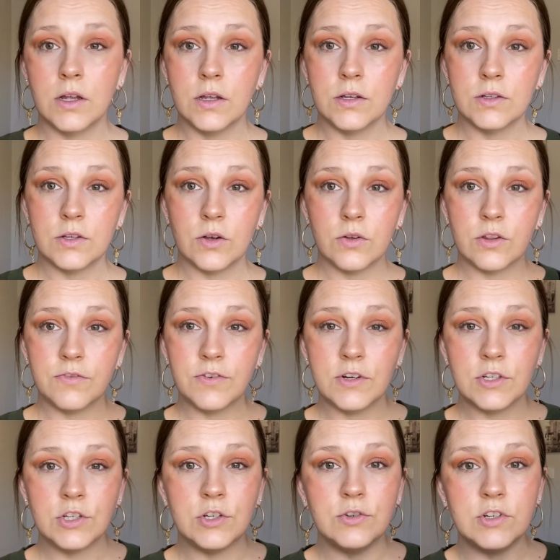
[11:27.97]
so the
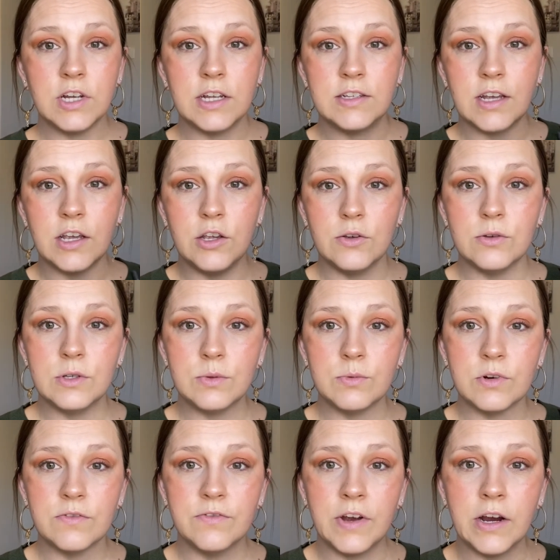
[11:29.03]
first two shades I used
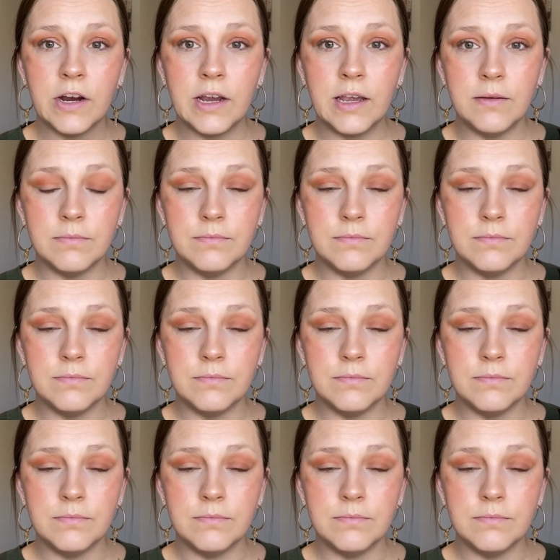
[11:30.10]
were very,